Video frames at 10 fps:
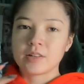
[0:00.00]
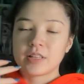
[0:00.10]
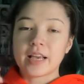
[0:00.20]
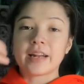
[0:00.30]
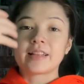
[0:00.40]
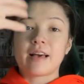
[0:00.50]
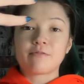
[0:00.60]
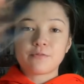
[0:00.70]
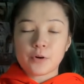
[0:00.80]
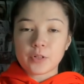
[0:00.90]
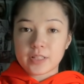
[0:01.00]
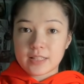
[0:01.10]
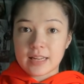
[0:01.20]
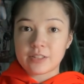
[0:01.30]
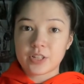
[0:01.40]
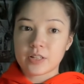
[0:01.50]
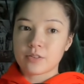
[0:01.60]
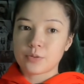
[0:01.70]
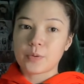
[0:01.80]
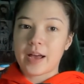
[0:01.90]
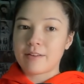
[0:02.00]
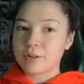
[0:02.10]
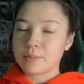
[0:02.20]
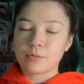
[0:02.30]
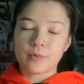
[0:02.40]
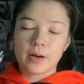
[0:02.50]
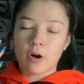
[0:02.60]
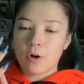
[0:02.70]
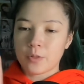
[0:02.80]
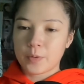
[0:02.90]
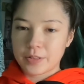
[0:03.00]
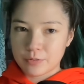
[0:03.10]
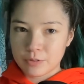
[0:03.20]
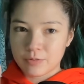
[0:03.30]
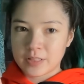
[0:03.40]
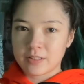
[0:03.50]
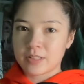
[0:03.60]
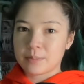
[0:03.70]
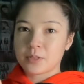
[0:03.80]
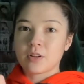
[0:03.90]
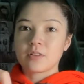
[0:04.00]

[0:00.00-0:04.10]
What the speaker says: getting that full extension through every movement, all the way through the fingertips.